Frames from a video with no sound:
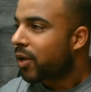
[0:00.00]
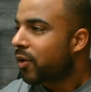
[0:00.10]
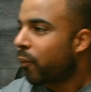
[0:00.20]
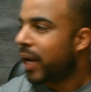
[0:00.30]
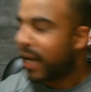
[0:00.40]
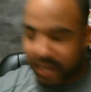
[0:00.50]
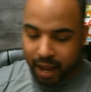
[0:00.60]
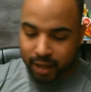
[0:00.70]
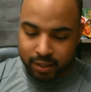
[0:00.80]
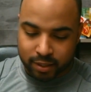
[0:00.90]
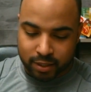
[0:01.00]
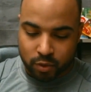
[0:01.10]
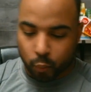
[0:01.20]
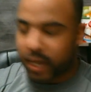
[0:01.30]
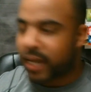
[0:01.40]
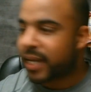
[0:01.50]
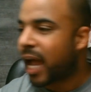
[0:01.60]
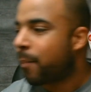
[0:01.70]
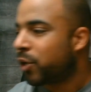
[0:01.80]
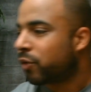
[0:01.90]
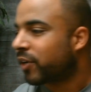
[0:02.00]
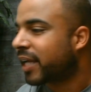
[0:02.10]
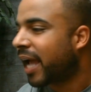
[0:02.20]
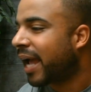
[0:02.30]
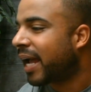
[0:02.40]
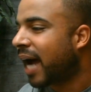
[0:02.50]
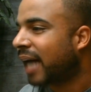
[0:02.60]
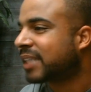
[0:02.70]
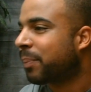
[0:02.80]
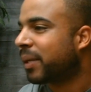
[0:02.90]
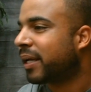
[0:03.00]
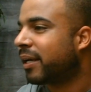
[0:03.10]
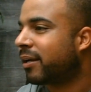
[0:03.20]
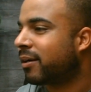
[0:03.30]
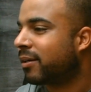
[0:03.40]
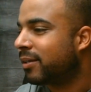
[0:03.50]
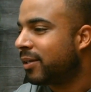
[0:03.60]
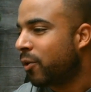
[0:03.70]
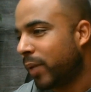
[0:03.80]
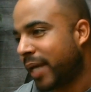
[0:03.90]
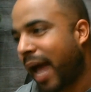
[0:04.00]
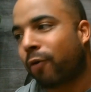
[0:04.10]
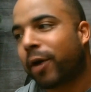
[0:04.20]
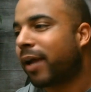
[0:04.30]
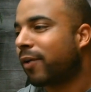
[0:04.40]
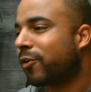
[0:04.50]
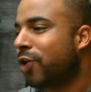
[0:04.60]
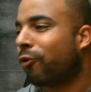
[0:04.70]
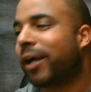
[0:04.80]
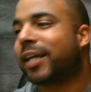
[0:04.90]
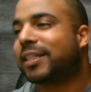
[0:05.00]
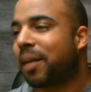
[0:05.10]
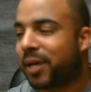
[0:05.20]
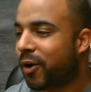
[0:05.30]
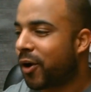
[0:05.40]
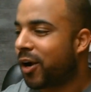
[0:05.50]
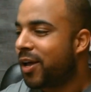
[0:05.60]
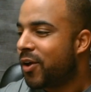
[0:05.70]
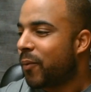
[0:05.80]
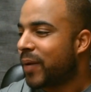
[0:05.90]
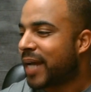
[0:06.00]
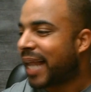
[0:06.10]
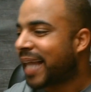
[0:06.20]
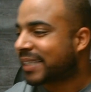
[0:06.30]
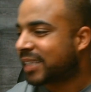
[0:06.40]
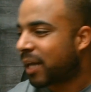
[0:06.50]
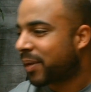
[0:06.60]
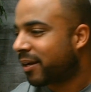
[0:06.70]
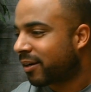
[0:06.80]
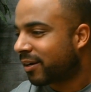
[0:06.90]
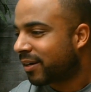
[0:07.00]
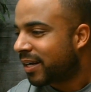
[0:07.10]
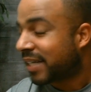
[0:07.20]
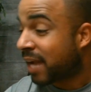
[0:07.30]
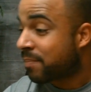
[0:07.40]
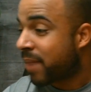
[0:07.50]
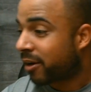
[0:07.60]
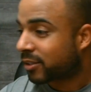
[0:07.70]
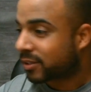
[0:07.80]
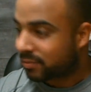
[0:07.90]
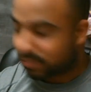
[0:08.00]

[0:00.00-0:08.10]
we ain't got We ain't got beautiful chaos up in here. We got Rick. You know Rick is up in here. We got Lexi up in here. Nightmares.